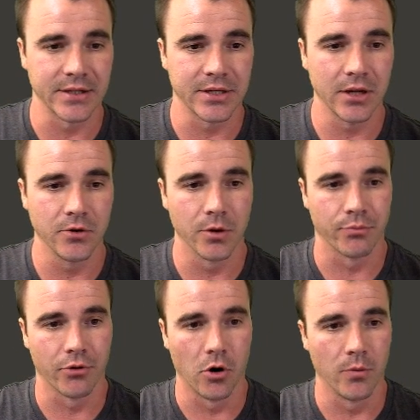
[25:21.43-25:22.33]
continue to
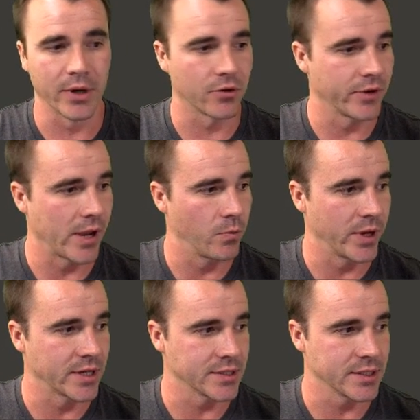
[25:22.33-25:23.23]
probe and create
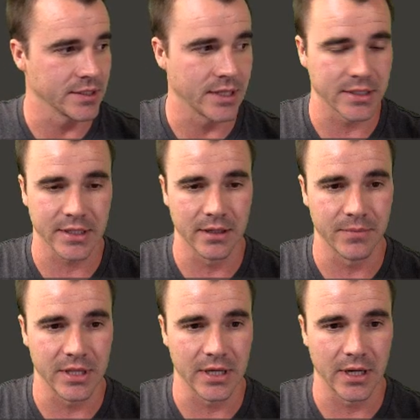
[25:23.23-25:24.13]
weaknesses. That's going
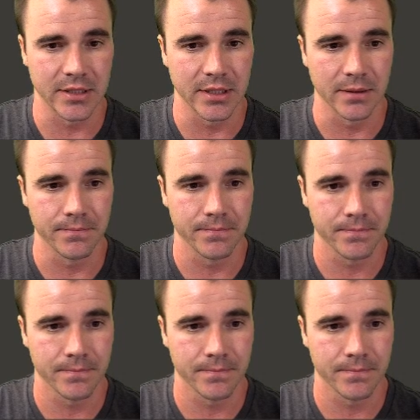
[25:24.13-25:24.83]
to be the idea.